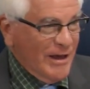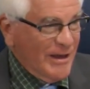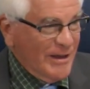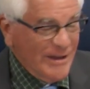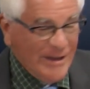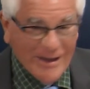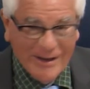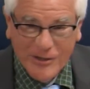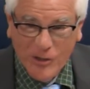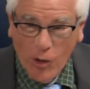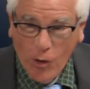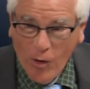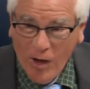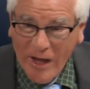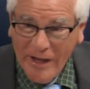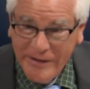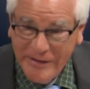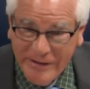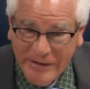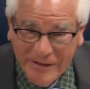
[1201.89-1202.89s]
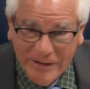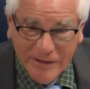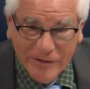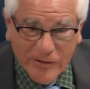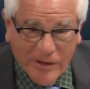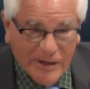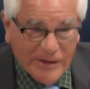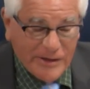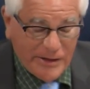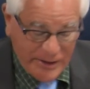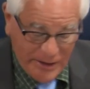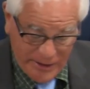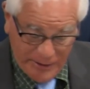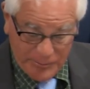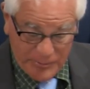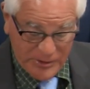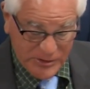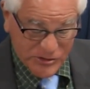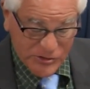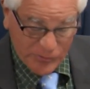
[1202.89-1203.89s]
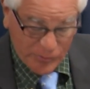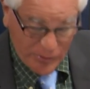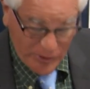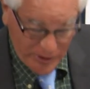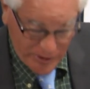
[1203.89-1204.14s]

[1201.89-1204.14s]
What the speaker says: I had no idea that he had a piece of